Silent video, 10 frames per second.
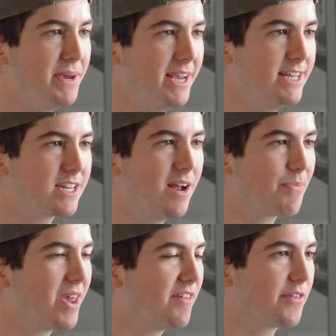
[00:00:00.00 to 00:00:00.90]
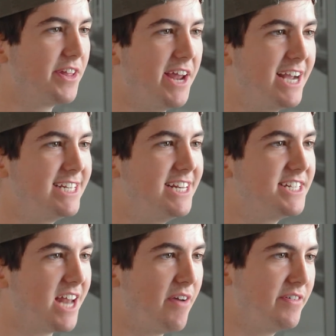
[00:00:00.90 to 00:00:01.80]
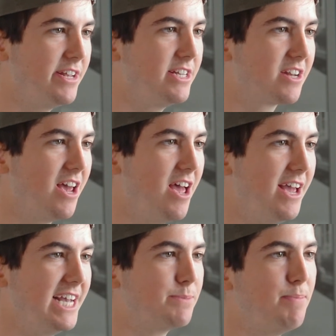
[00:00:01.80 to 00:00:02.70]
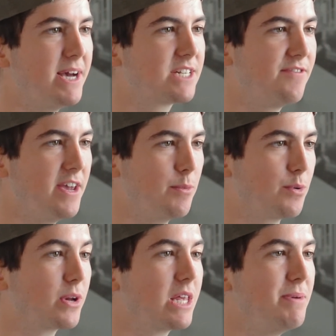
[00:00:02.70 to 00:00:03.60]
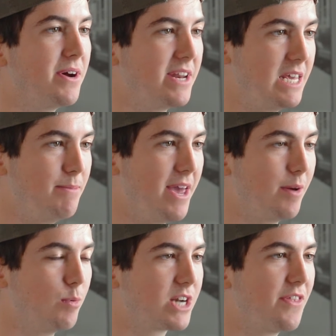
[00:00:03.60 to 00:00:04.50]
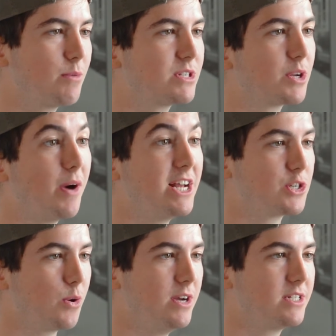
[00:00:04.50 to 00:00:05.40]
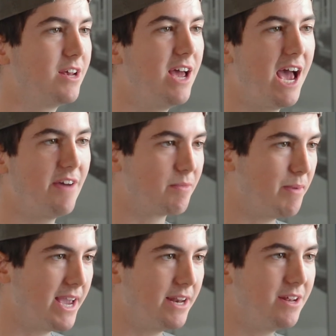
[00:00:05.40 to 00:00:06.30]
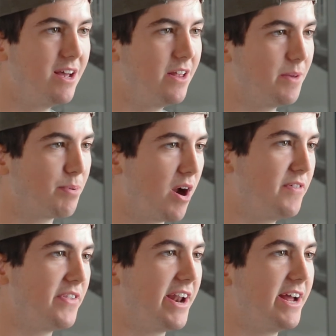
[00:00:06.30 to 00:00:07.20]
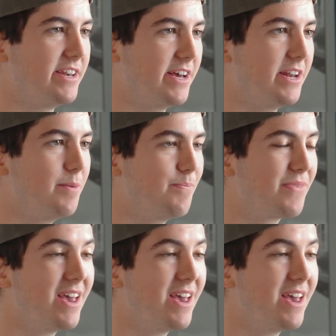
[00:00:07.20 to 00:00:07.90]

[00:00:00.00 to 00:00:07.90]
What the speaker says: piece from the 1970s, its best fit would really be on eBay, which I think was the right choice, having made the profit that I did.